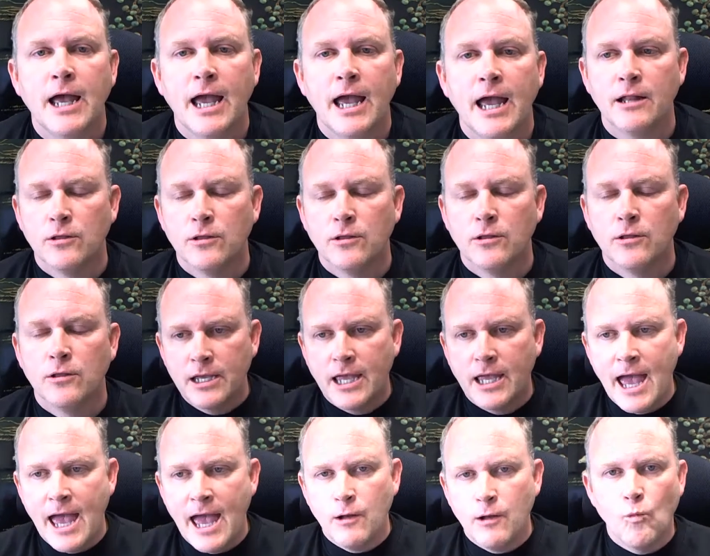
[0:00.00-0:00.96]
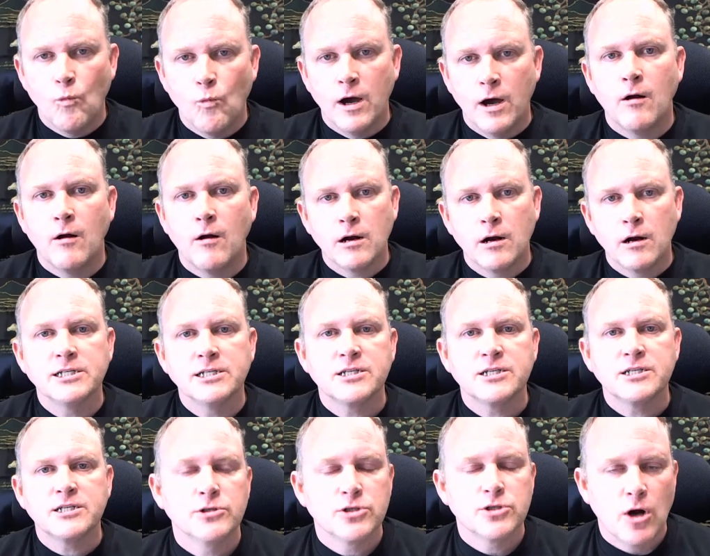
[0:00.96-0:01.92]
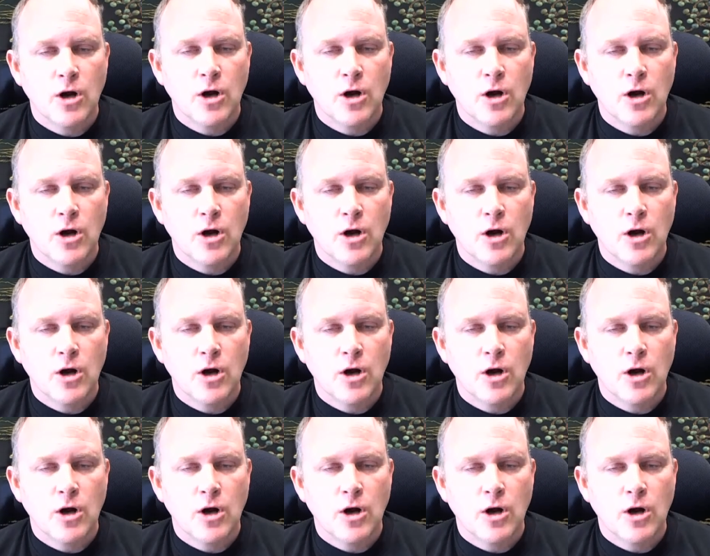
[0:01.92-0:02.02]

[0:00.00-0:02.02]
and look at what our customers